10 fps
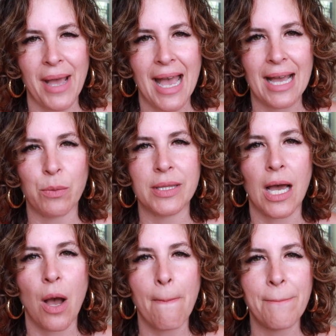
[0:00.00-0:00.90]
bag
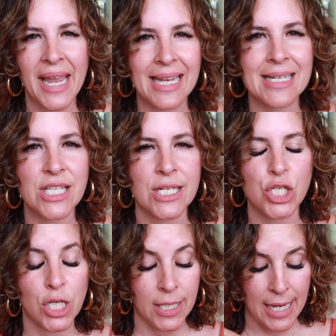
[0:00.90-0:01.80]
without paying
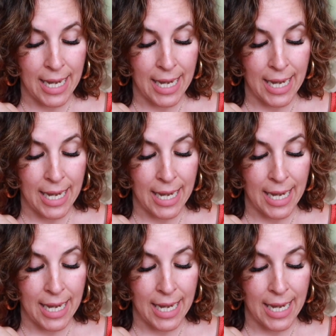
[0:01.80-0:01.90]
attention, and